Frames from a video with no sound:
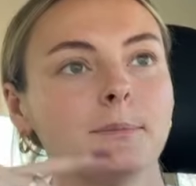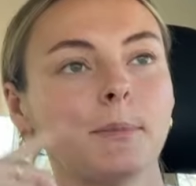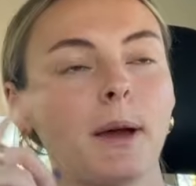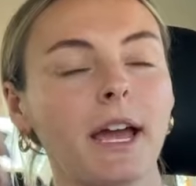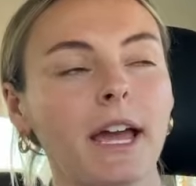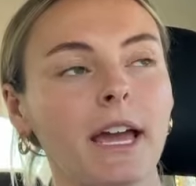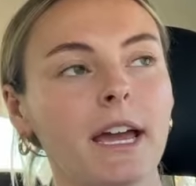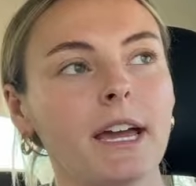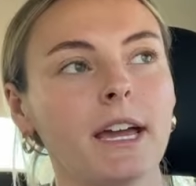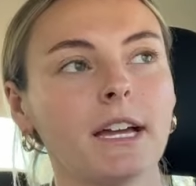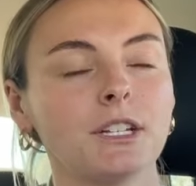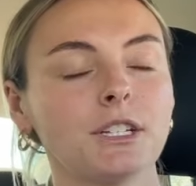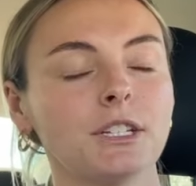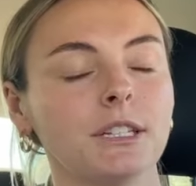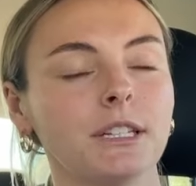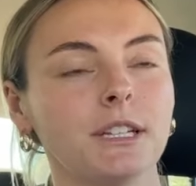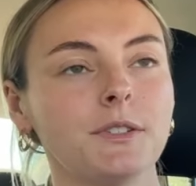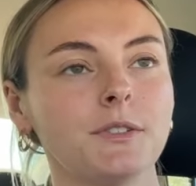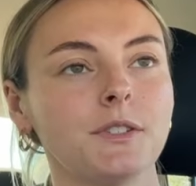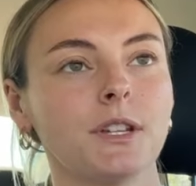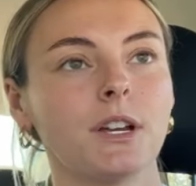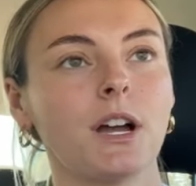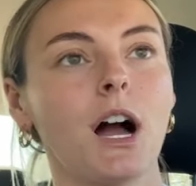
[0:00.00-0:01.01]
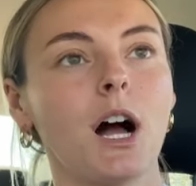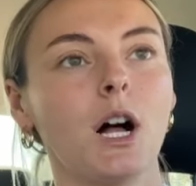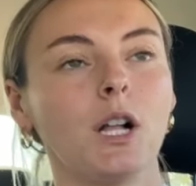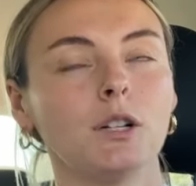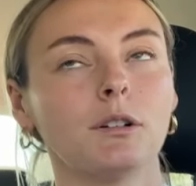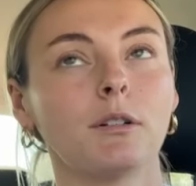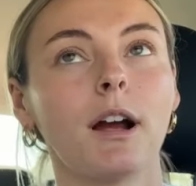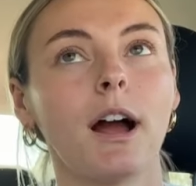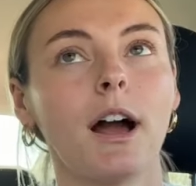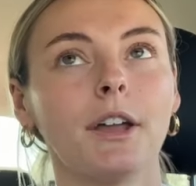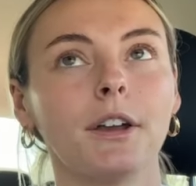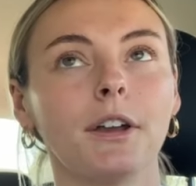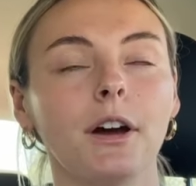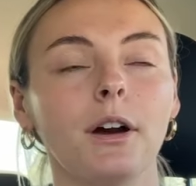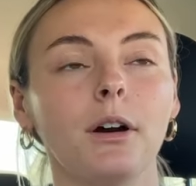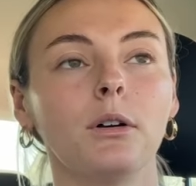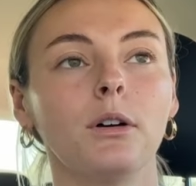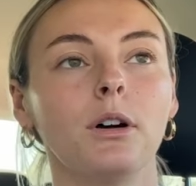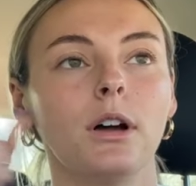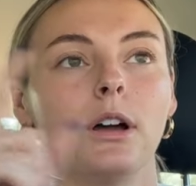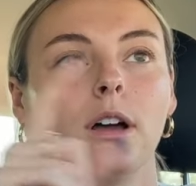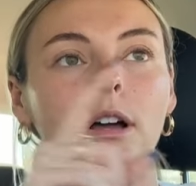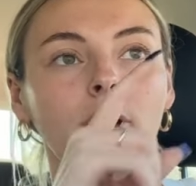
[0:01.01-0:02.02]
my aunt actually lives in Colorado.
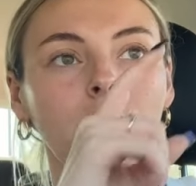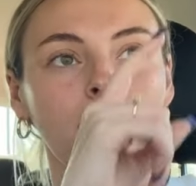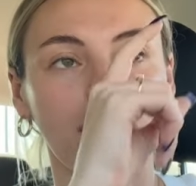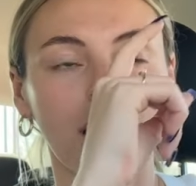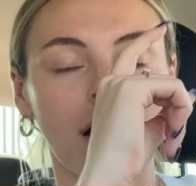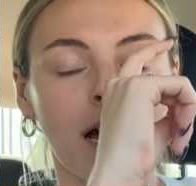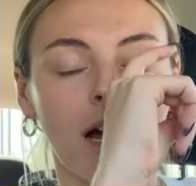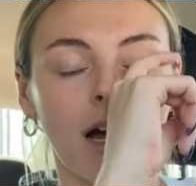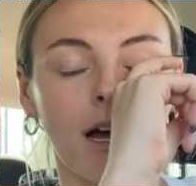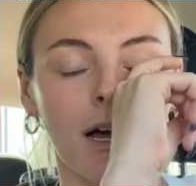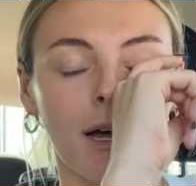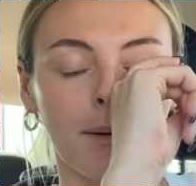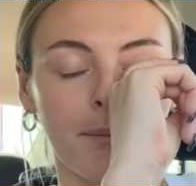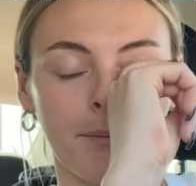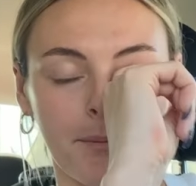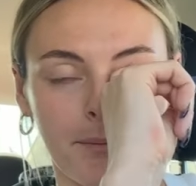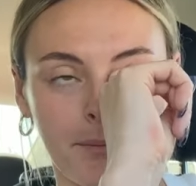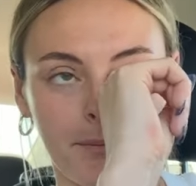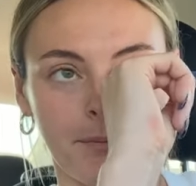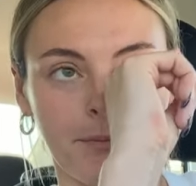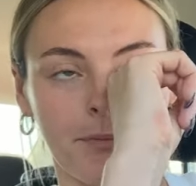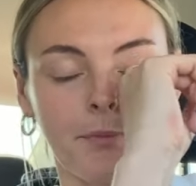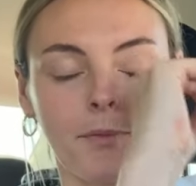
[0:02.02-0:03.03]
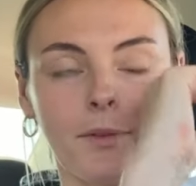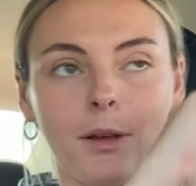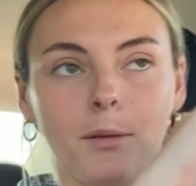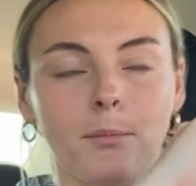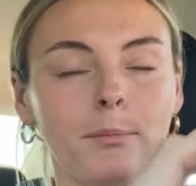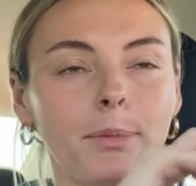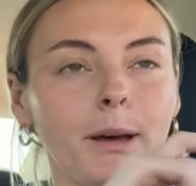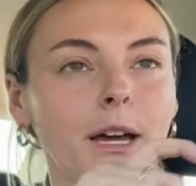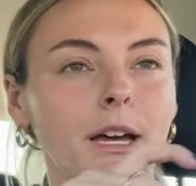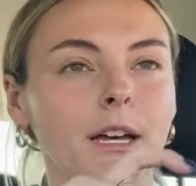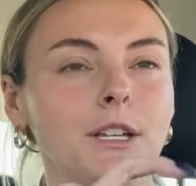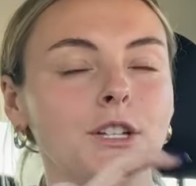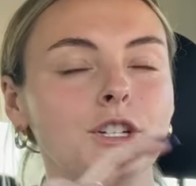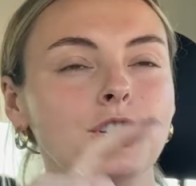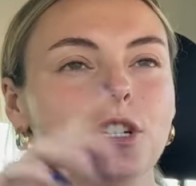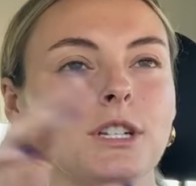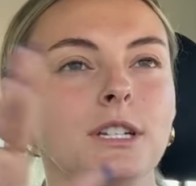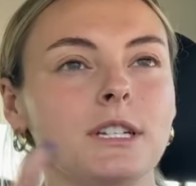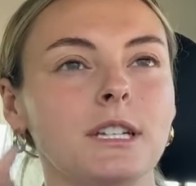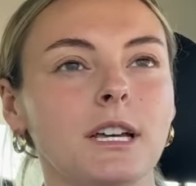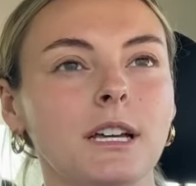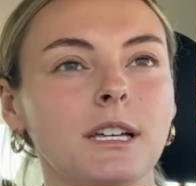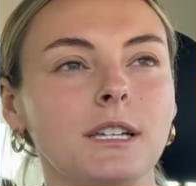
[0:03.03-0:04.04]
Um, but
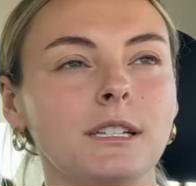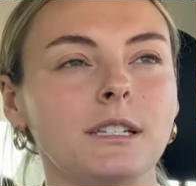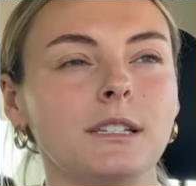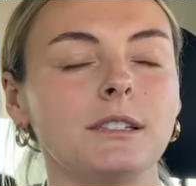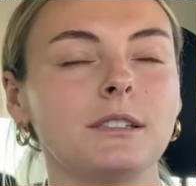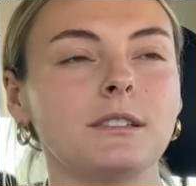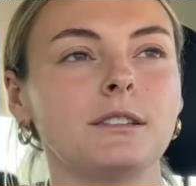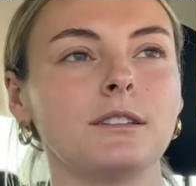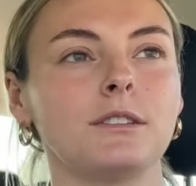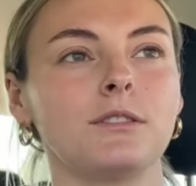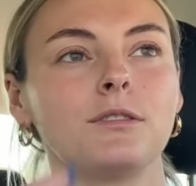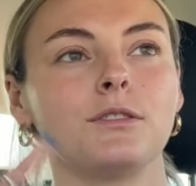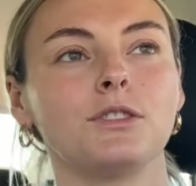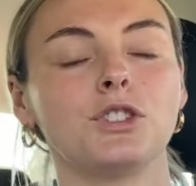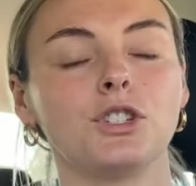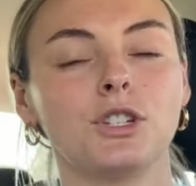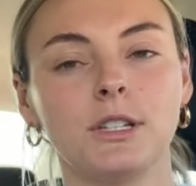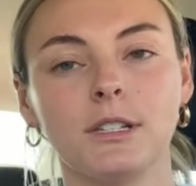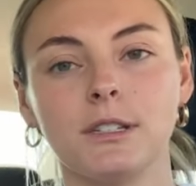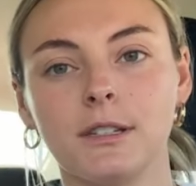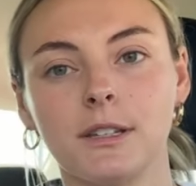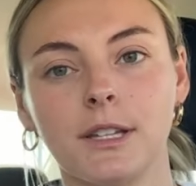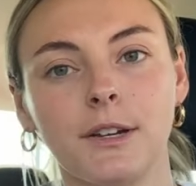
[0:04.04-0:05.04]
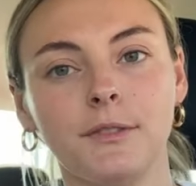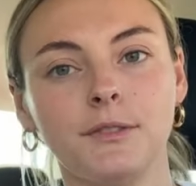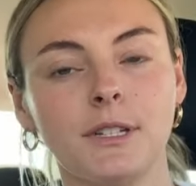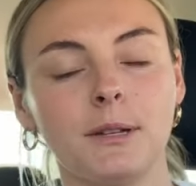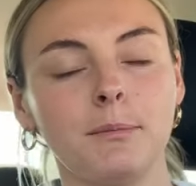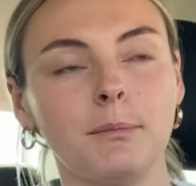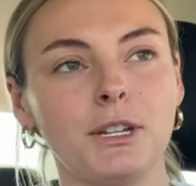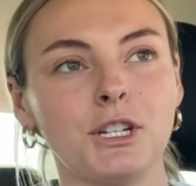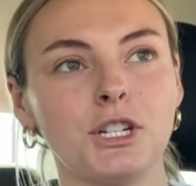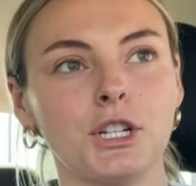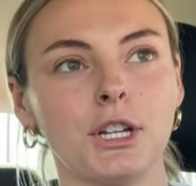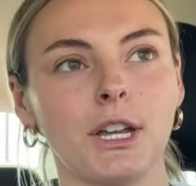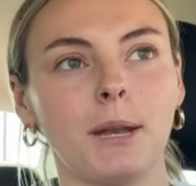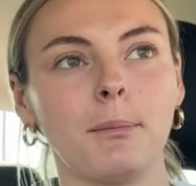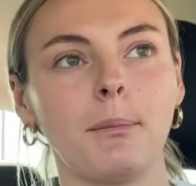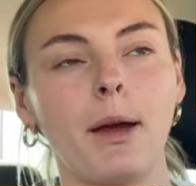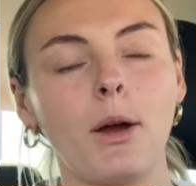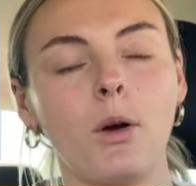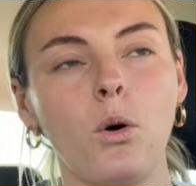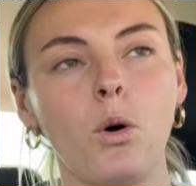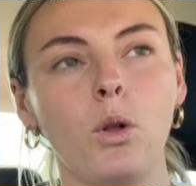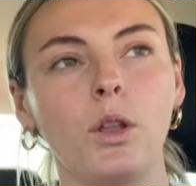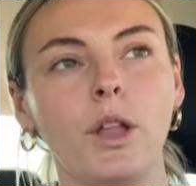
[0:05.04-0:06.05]
she does, she's lived in Michigan my
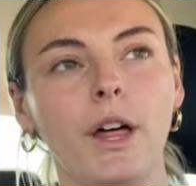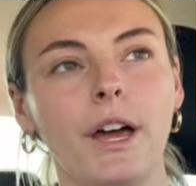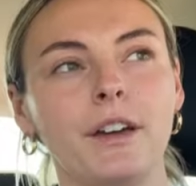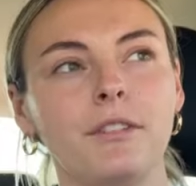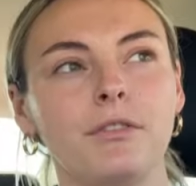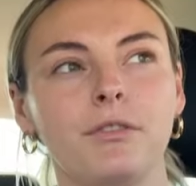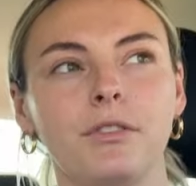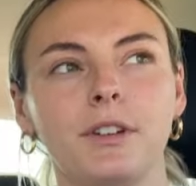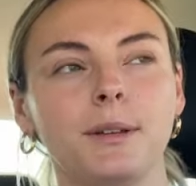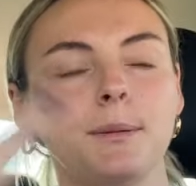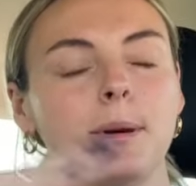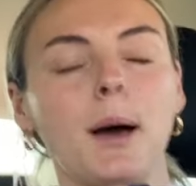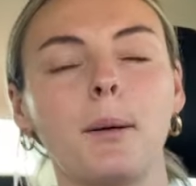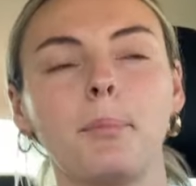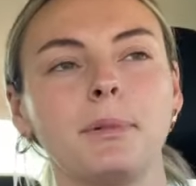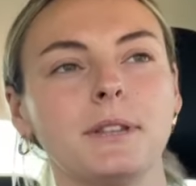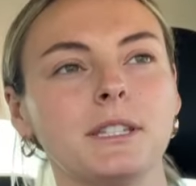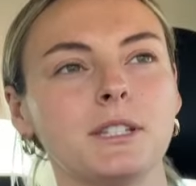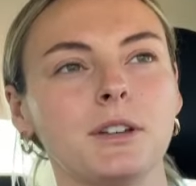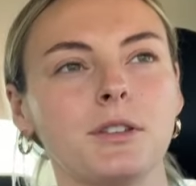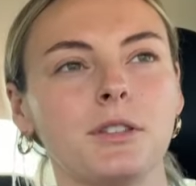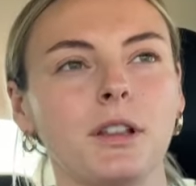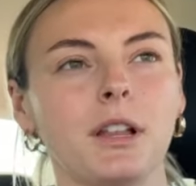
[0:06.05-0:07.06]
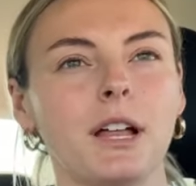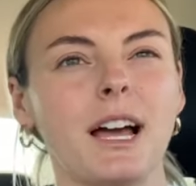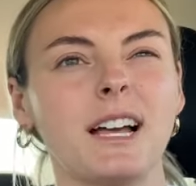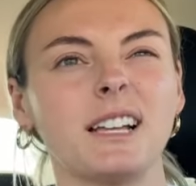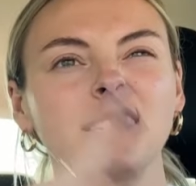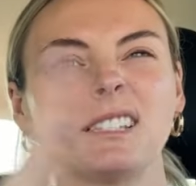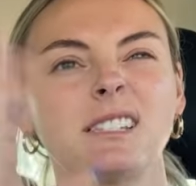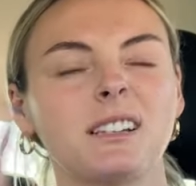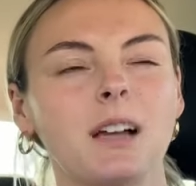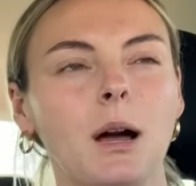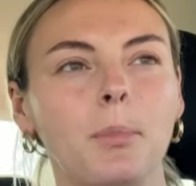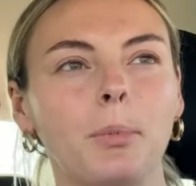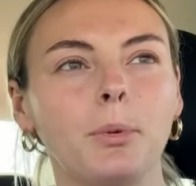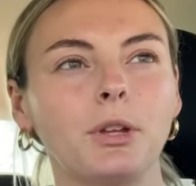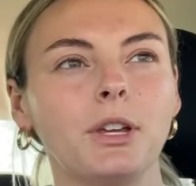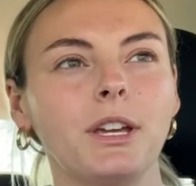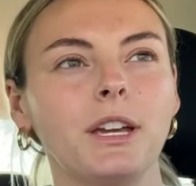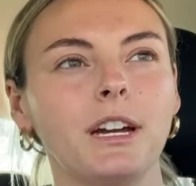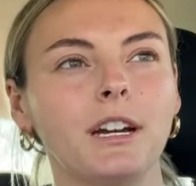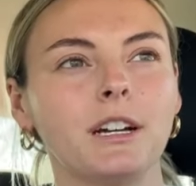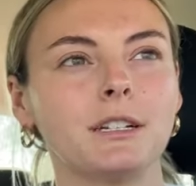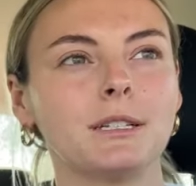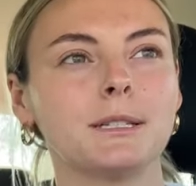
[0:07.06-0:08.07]
whole life up until the last couple
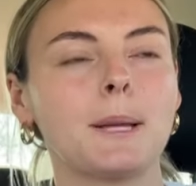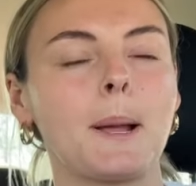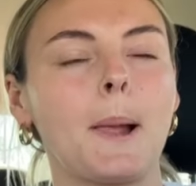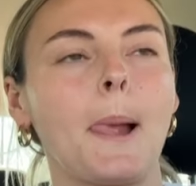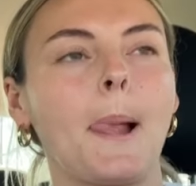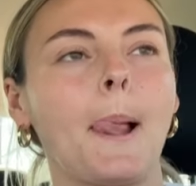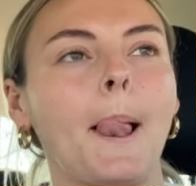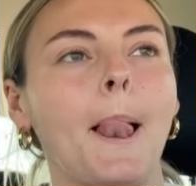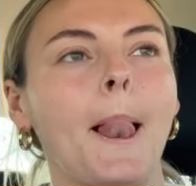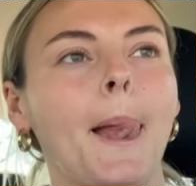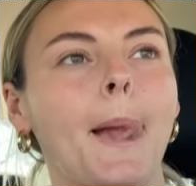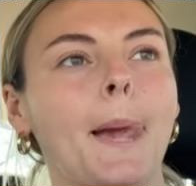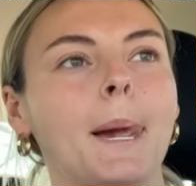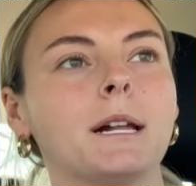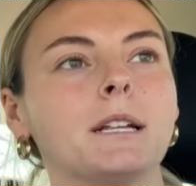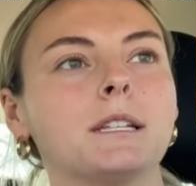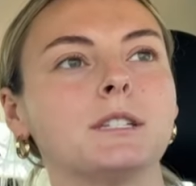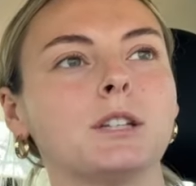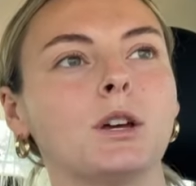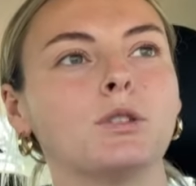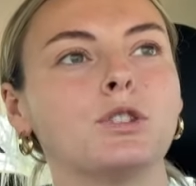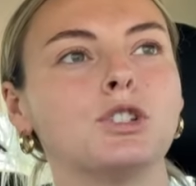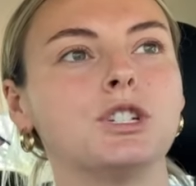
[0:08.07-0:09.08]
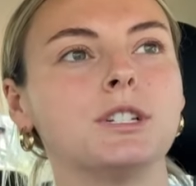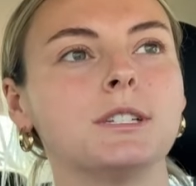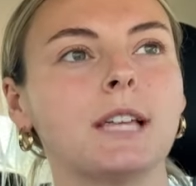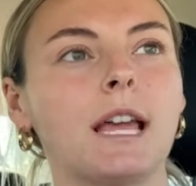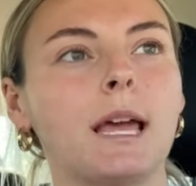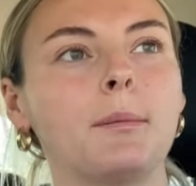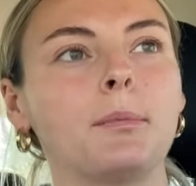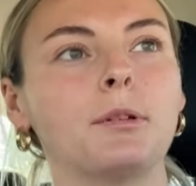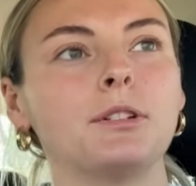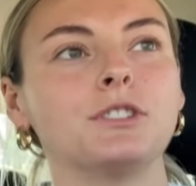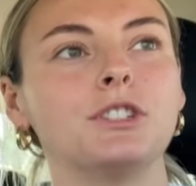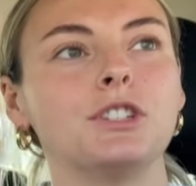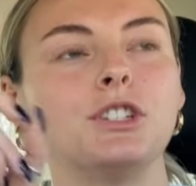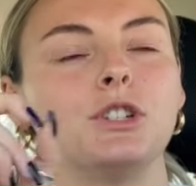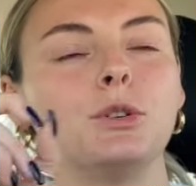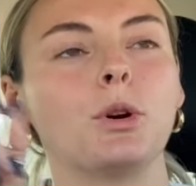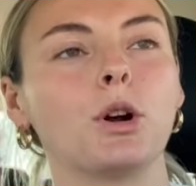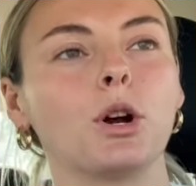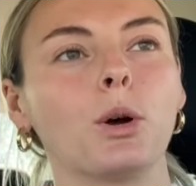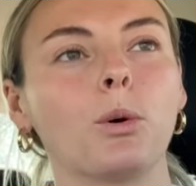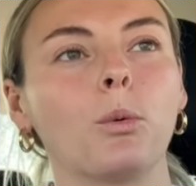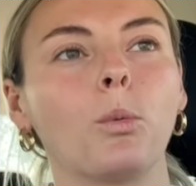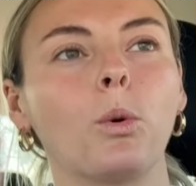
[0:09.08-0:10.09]
years. So she's able to do
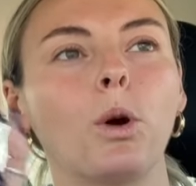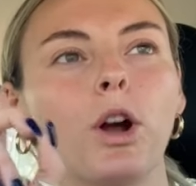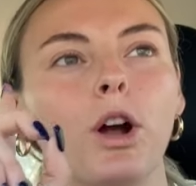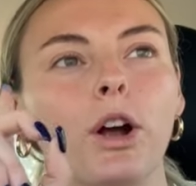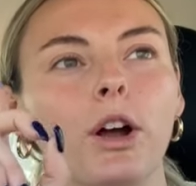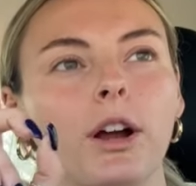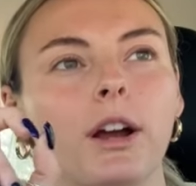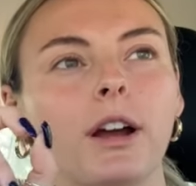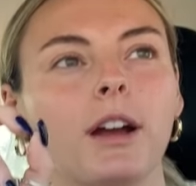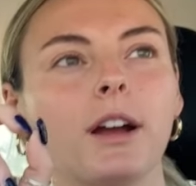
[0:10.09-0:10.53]
her work